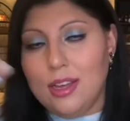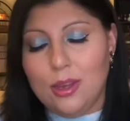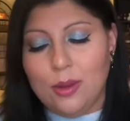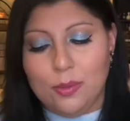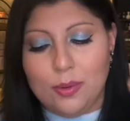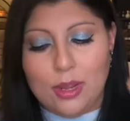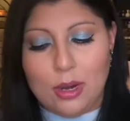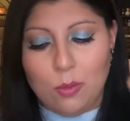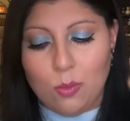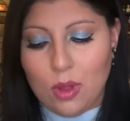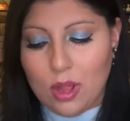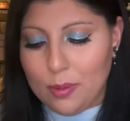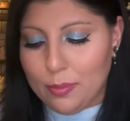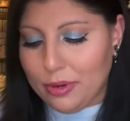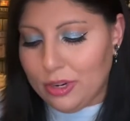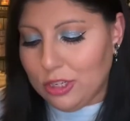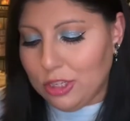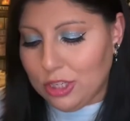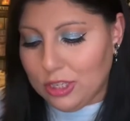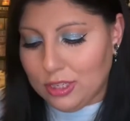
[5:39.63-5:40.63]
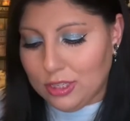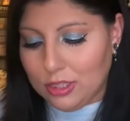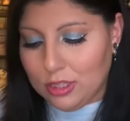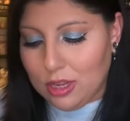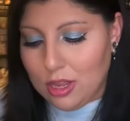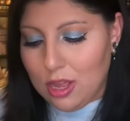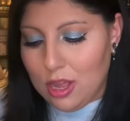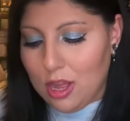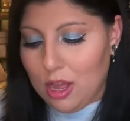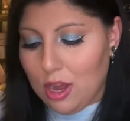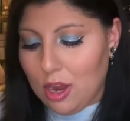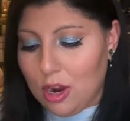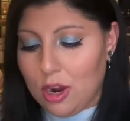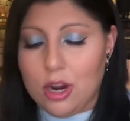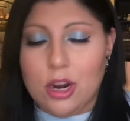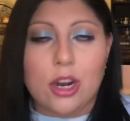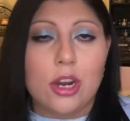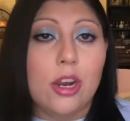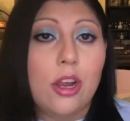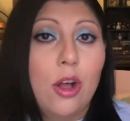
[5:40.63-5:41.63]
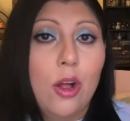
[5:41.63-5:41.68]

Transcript: Wet n Wild brushes are